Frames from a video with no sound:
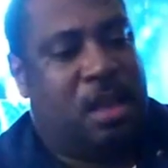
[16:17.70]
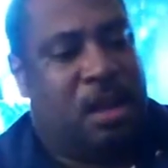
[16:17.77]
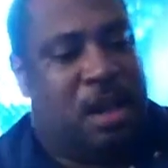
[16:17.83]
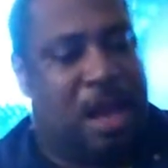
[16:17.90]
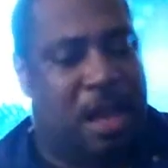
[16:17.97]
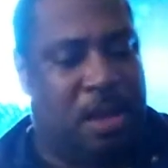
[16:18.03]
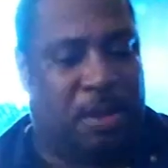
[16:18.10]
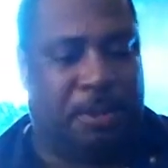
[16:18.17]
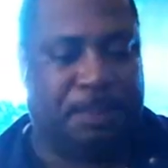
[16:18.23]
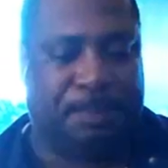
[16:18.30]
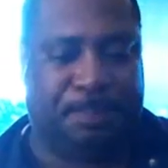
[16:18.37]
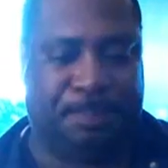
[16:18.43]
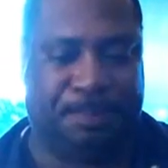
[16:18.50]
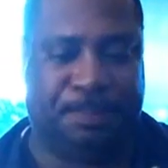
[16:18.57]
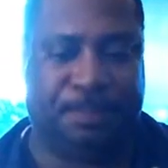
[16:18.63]
Now, like
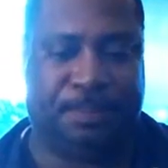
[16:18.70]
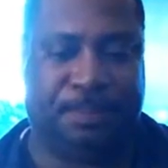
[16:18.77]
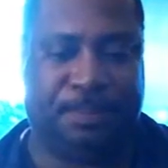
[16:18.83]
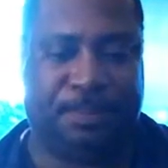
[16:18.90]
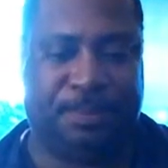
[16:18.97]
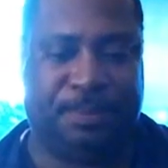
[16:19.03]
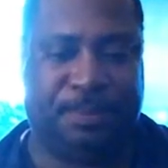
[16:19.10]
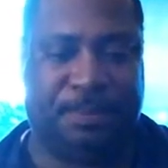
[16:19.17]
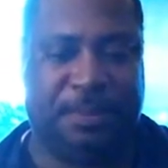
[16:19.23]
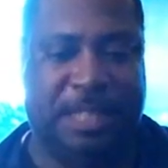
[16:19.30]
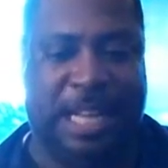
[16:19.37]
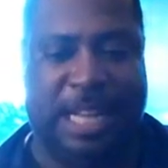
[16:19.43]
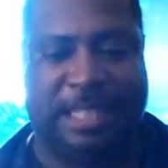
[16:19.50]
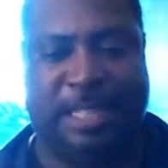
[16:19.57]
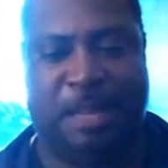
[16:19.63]

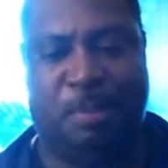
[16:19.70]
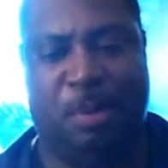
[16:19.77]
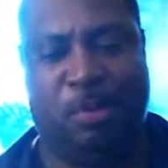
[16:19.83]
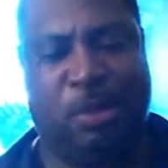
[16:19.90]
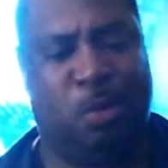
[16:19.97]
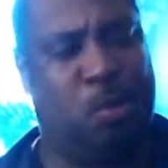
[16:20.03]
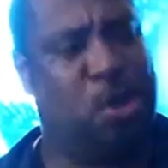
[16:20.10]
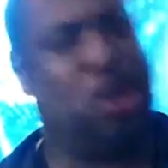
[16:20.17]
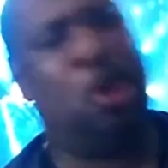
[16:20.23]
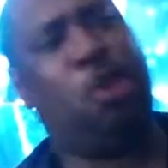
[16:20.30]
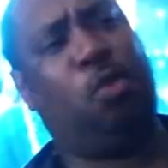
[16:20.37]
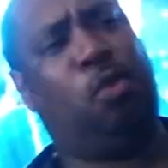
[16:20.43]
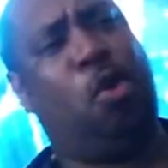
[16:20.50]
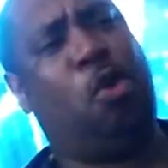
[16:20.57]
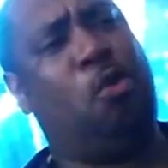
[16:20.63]
I say, people say, we know
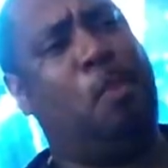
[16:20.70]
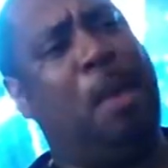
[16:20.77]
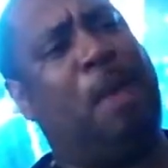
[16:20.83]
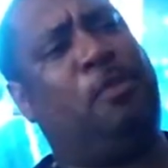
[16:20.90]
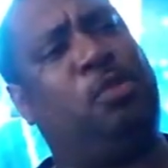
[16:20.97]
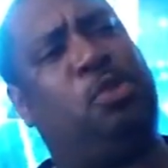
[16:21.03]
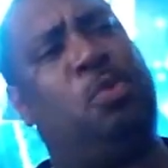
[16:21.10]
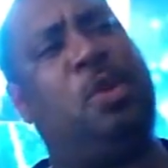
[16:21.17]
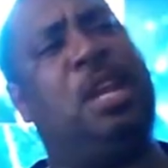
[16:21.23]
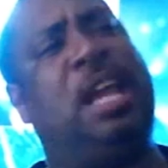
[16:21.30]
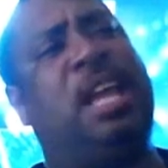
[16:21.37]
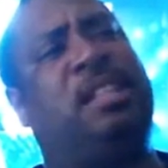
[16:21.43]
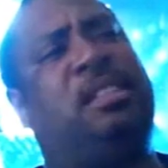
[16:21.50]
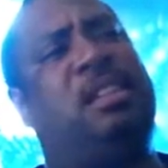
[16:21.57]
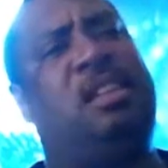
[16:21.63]
the roadmap for
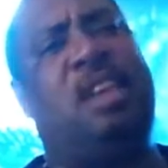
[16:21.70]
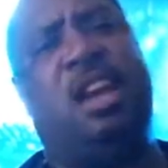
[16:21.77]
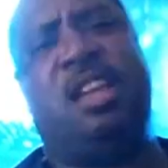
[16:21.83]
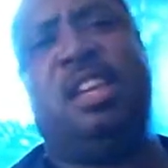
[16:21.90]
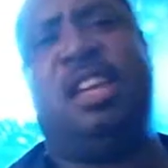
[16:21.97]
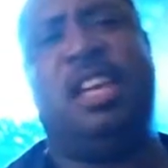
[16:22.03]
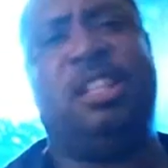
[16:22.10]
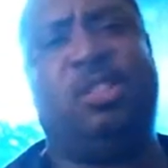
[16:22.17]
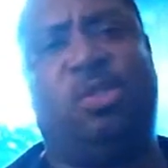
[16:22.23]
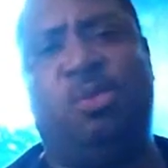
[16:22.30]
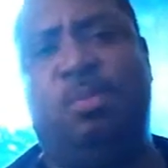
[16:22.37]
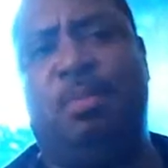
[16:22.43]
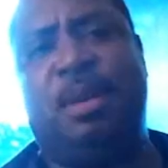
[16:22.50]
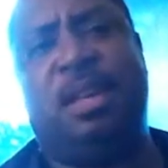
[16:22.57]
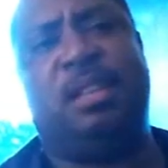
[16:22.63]
2018. Yeah, you're getting two
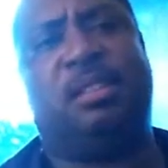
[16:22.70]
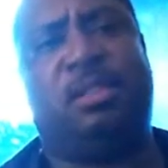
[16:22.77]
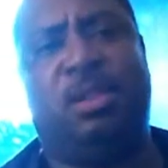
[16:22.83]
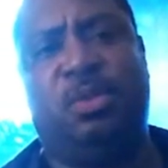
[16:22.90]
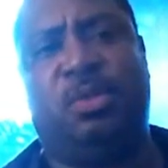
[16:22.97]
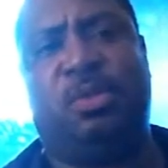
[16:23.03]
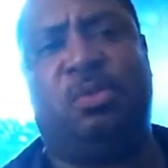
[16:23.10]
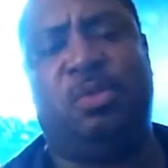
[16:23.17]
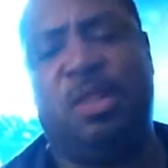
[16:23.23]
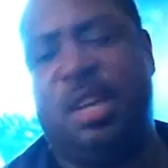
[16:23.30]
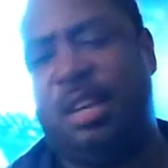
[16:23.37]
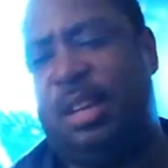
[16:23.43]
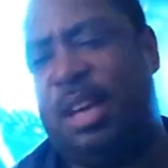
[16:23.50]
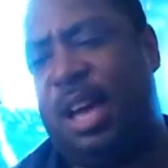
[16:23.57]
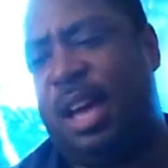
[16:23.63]
big exclusives. You're
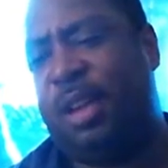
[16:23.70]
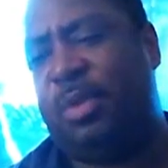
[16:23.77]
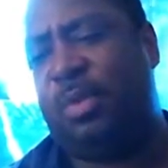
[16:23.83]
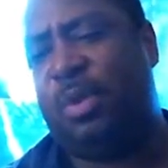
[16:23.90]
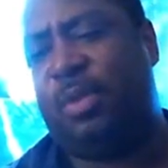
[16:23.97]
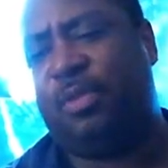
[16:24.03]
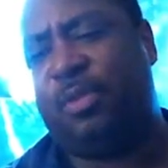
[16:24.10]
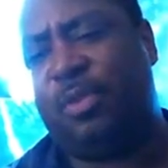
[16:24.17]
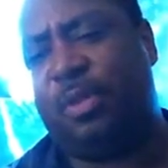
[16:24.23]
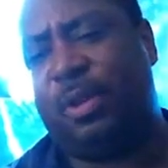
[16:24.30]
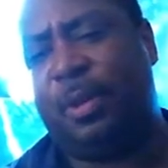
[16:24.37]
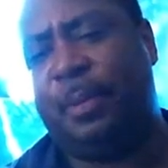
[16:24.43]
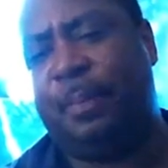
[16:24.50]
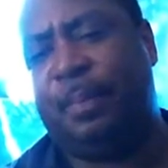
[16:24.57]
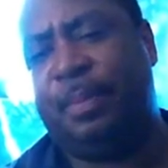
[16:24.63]
getting God of War
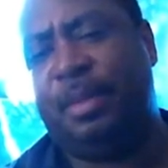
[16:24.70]
4,